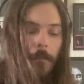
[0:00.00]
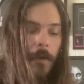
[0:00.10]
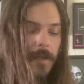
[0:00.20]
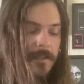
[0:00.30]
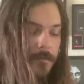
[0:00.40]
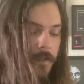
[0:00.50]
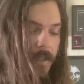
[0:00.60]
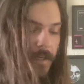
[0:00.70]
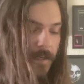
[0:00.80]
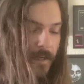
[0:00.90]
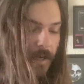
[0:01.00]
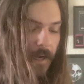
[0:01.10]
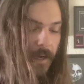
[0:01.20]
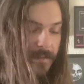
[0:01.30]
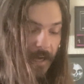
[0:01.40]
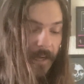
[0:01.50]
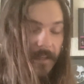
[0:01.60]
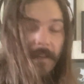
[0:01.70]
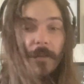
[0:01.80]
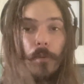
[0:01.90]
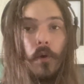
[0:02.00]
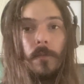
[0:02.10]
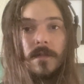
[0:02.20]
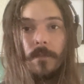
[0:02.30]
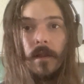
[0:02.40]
possibly dialing the plumes